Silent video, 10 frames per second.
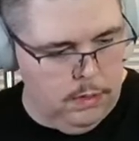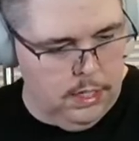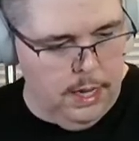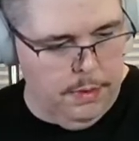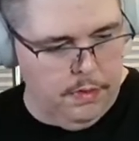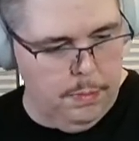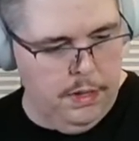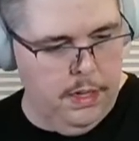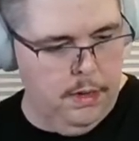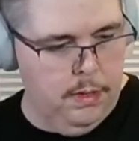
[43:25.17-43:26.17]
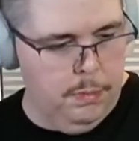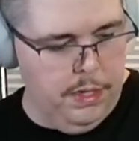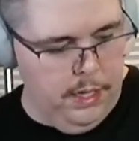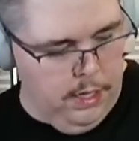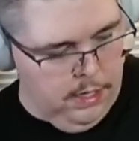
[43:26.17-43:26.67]
one came off the
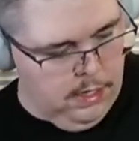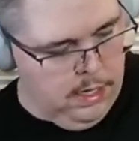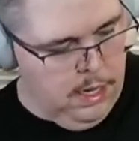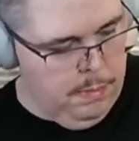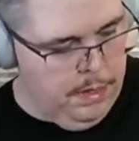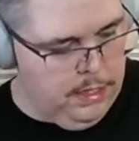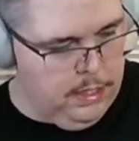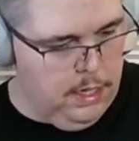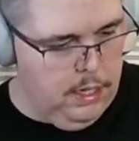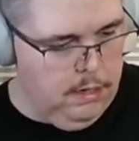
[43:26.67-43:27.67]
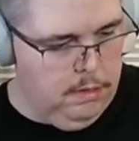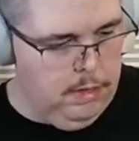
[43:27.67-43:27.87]
PA1P Pastel